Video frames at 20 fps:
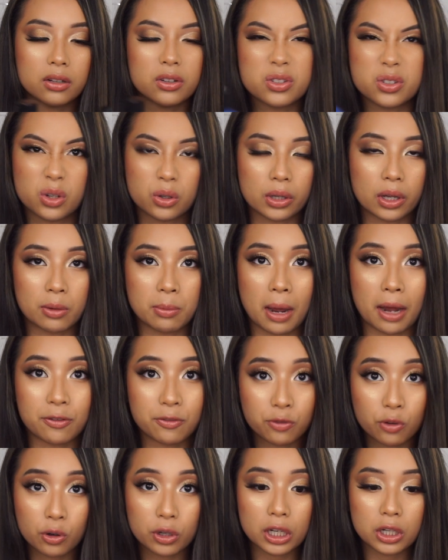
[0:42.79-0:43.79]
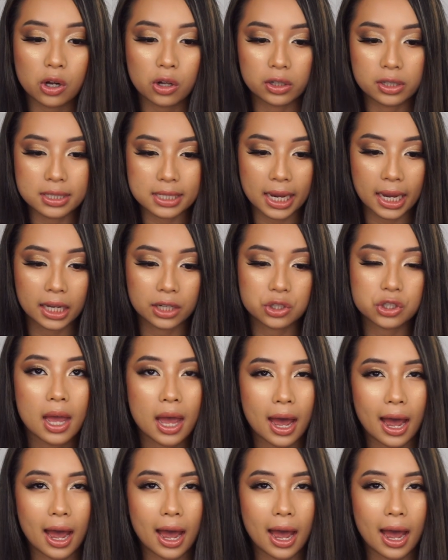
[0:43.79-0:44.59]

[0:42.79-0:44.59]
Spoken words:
so they're about $40 each.